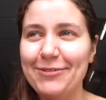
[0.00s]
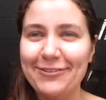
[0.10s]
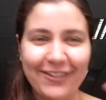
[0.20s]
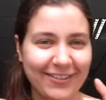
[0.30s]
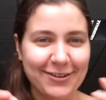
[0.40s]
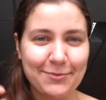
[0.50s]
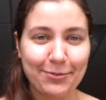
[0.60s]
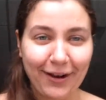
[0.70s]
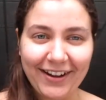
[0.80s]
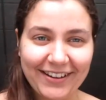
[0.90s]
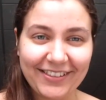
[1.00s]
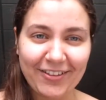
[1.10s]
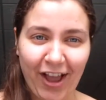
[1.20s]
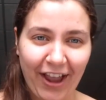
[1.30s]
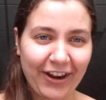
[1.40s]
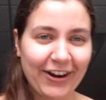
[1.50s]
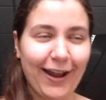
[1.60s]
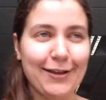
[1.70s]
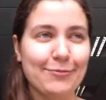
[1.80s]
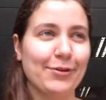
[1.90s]
professor brought in the tiger
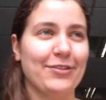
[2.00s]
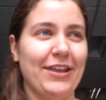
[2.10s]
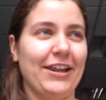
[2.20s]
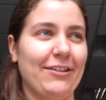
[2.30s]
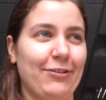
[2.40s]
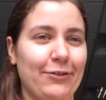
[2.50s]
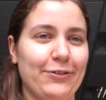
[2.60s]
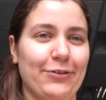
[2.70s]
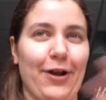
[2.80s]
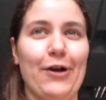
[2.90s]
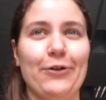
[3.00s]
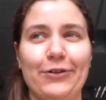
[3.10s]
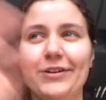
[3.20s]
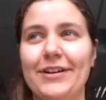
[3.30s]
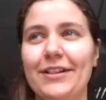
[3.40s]
and proceeded to throw